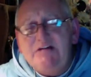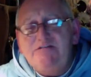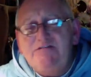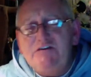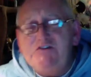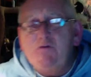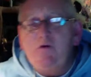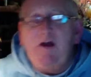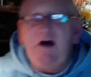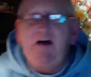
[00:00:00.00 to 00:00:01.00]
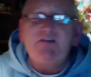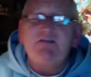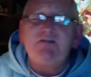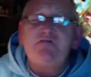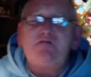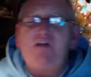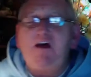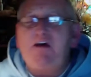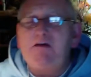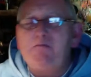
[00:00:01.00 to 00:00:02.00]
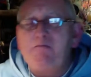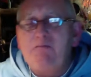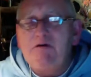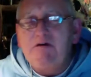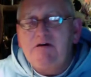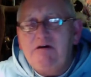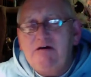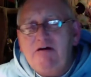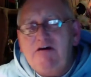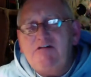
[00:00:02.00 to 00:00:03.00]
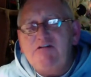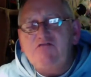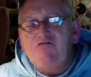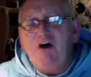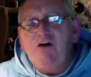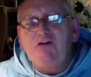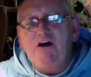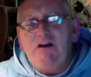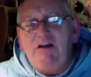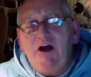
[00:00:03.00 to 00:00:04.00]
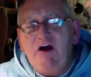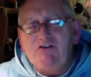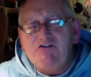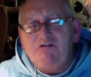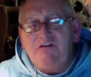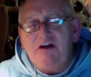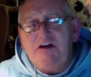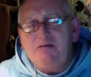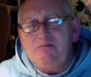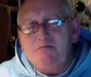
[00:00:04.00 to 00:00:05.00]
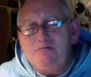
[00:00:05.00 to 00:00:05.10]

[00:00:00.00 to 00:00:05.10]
Visualize the flame. It is rather a large flame.